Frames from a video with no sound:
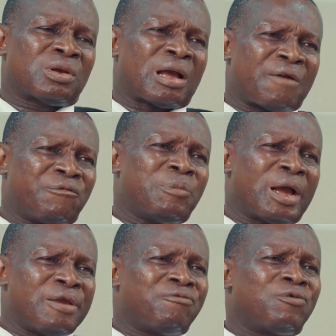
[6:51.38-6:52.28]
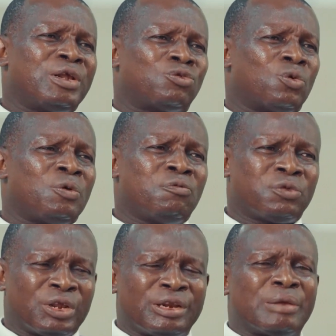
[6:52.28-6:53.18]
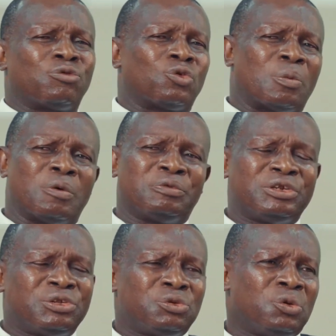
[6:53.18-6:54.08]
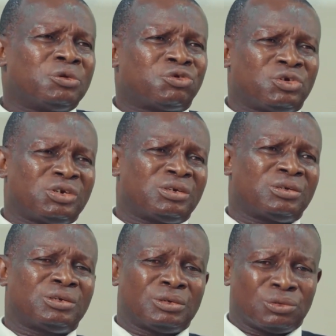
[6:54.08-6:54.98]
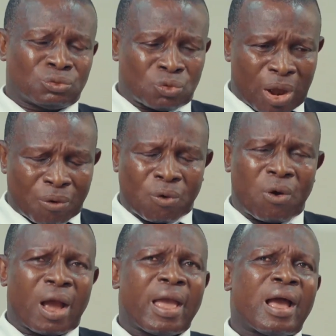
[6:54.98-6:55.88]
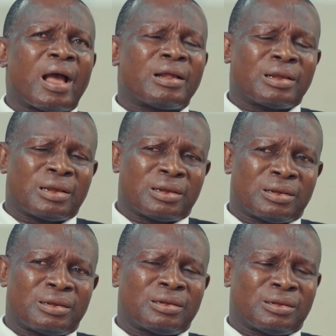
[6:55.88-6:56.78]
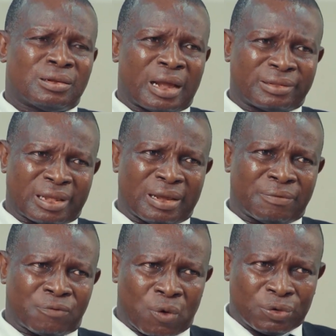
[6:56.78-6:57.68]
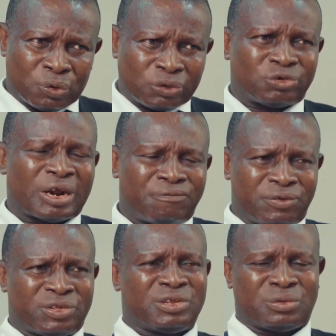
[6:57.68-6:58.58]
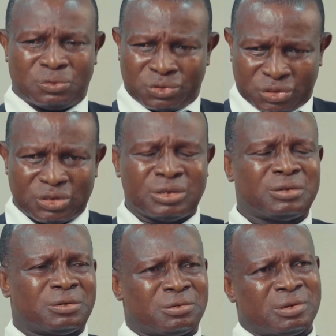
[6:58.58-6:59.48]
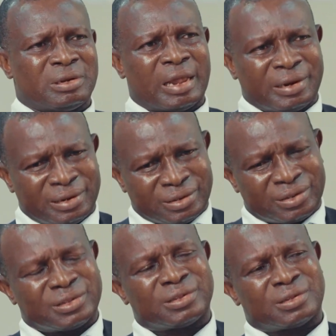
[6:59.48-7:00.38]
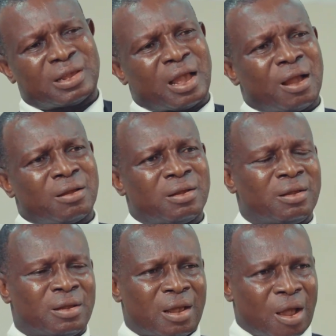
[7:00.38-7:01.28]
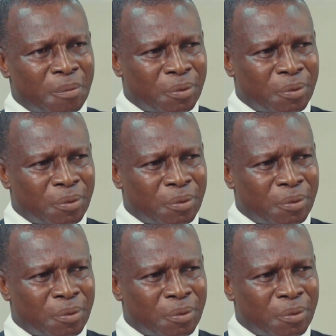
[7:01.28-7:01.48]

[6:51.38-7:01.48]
having my influence, or even take them to some of these industry to acquire for industrial visits to see that this is how